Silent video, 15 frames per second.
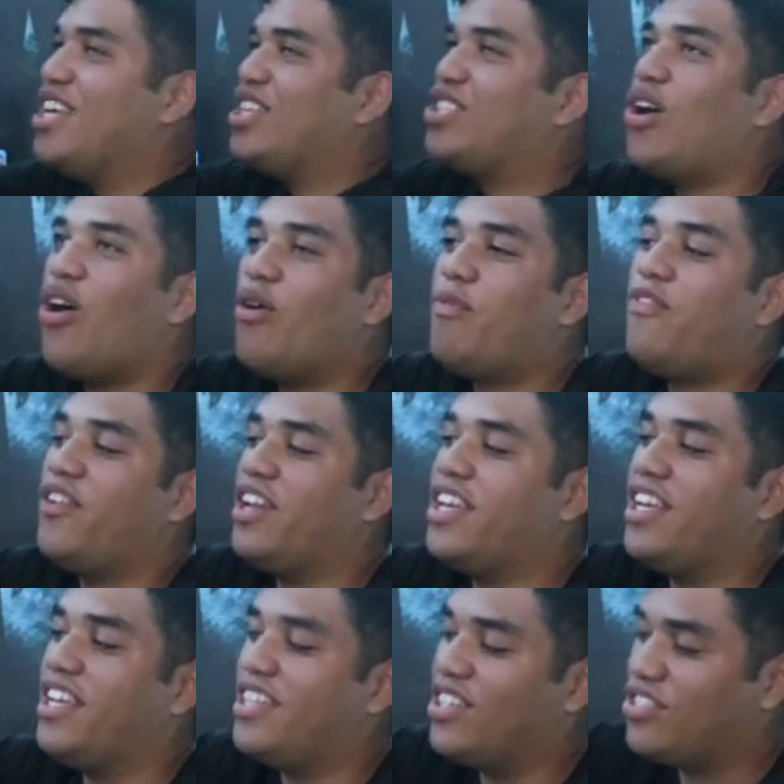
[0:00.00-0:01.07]
So
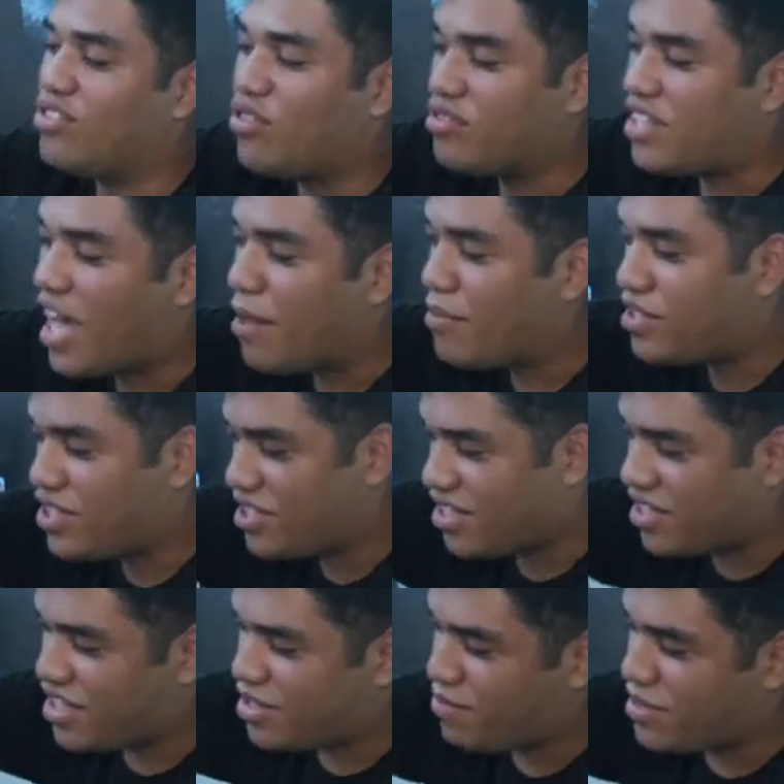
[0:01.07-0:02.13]
hopefully there's no damages on
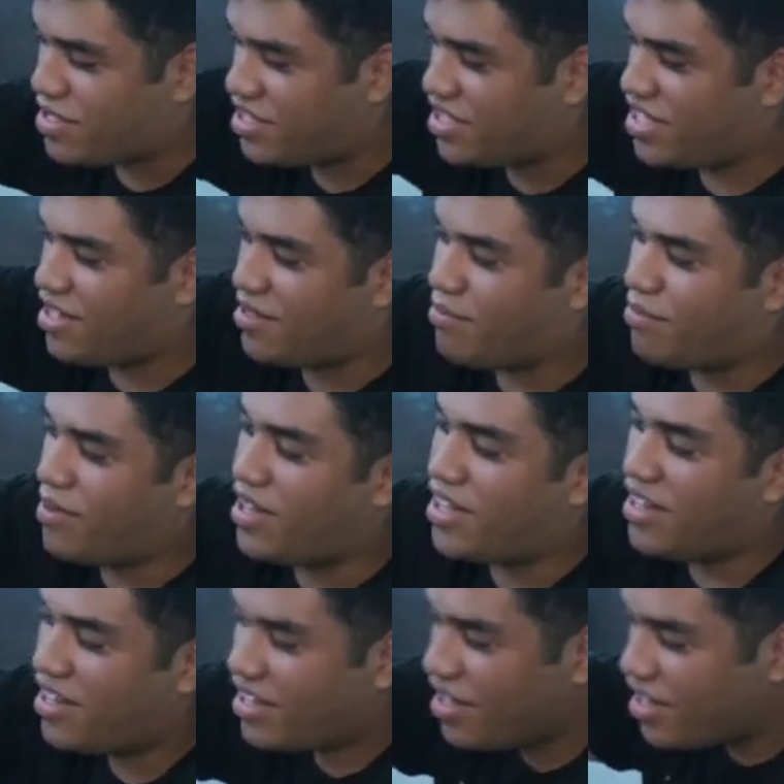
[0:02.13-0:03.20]
this PC, but
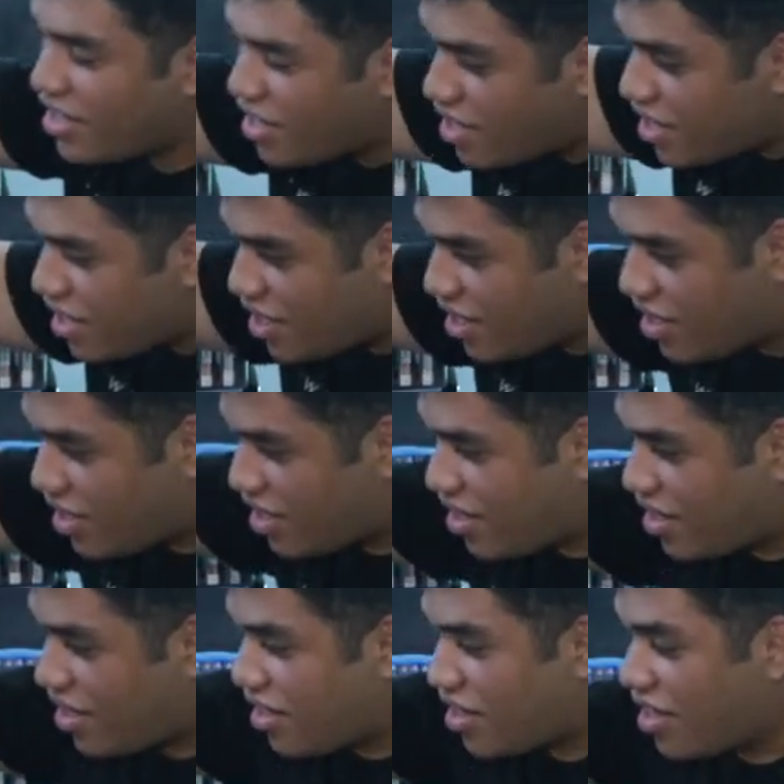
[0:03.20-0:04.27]

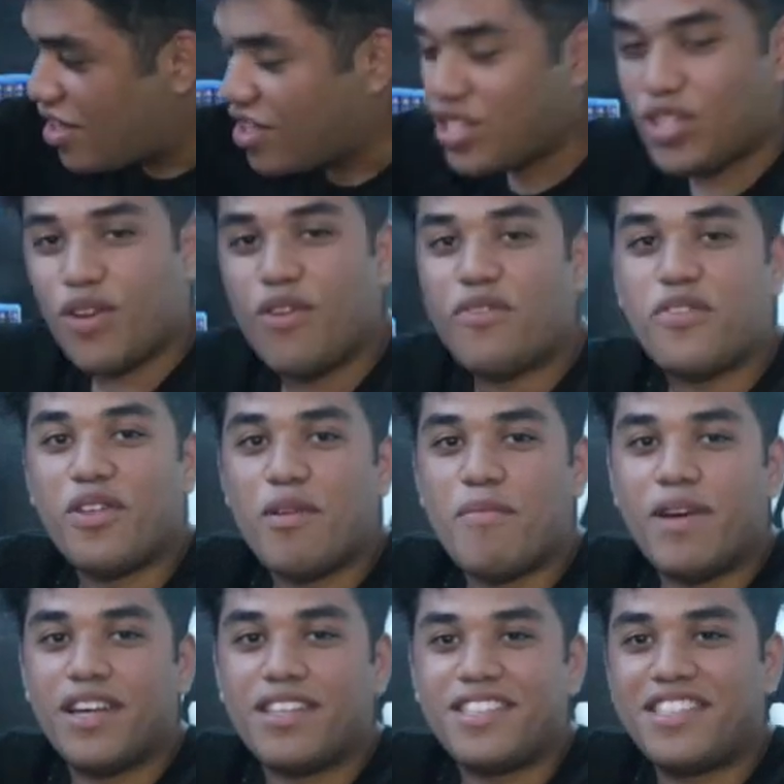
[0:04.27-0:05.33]
just hope for the
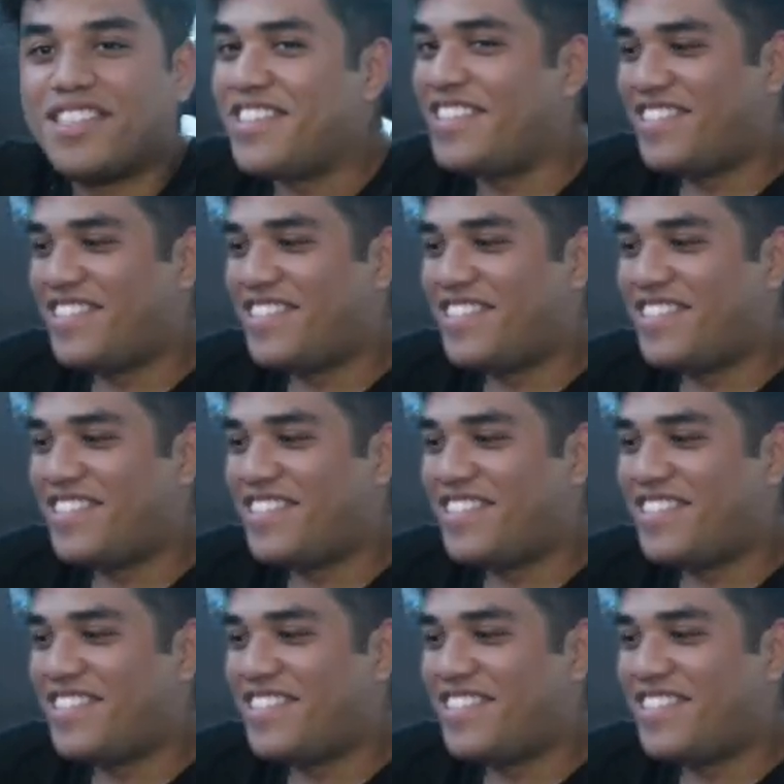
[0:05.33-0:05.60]
best.